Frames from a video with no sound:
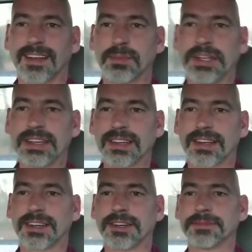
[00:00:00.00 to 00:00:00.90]
a big
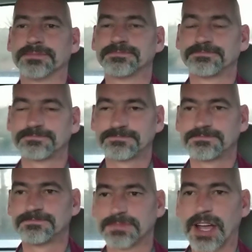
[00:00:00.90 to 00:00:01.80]

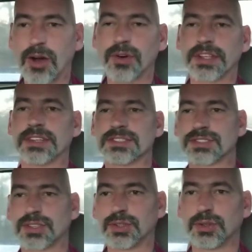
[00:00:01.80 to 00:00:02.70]
um,
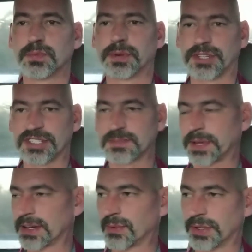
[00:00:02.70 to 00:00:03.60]
audience to
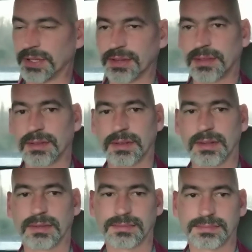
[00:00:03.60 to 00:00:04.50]
participate with. And these
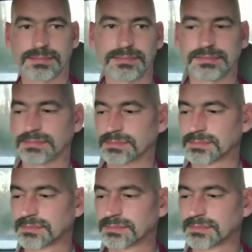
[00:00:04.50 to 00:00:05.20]
families